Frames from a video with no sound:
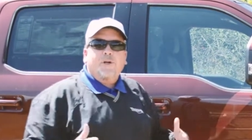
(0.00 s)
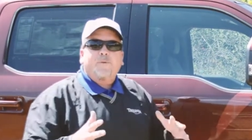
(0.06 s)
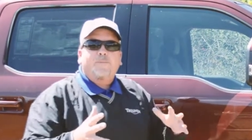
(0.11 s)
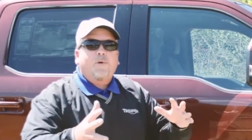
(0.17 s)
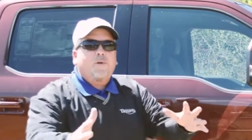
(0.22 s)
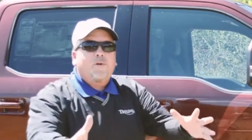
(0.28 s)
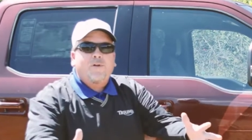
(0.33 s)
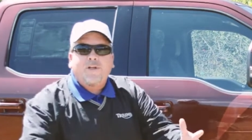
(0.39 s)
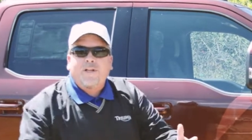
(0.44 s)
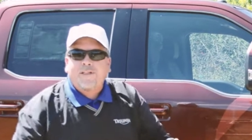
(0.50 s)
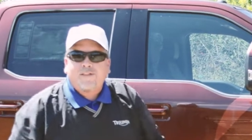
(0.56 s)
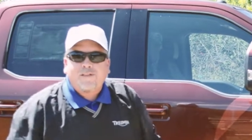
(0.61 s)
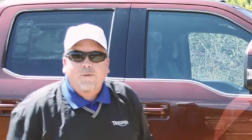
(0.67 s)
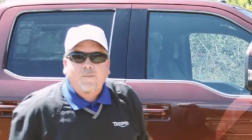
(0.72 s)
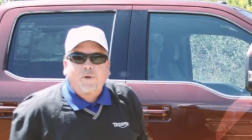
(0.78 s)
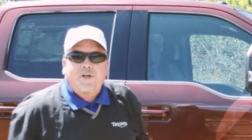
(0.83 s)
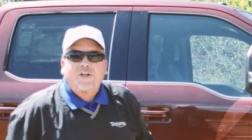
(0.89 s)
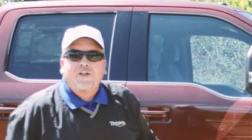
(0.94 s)
or you're pulling in
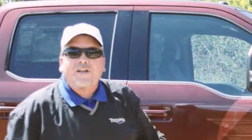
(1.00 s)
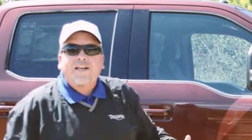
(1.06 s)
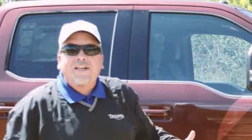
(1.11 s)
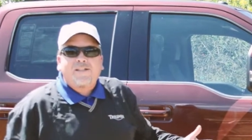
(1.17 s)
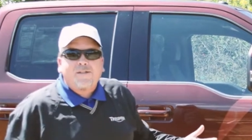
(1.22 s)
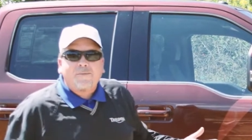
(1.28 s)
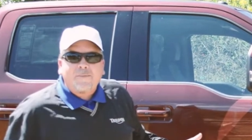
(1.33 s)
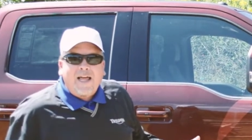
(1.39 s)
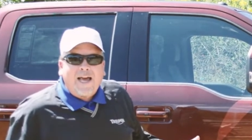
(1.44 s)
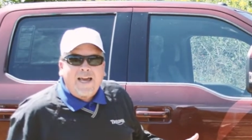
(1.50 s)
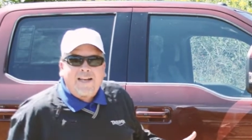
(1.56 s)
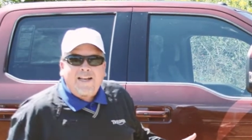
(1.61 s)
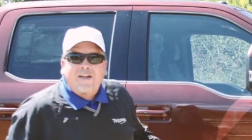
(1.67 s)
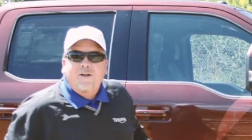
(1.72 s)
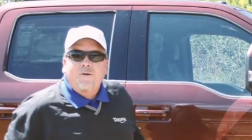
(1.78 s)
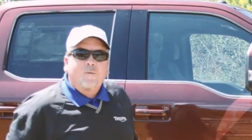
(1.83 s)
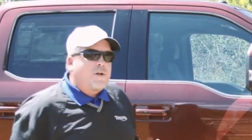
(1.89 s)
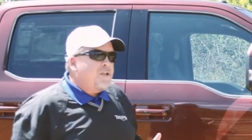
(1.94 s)
somewhere, you need some
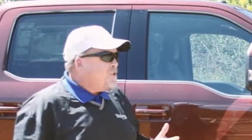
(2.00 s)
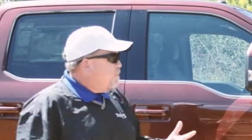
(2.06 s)
lighting, you want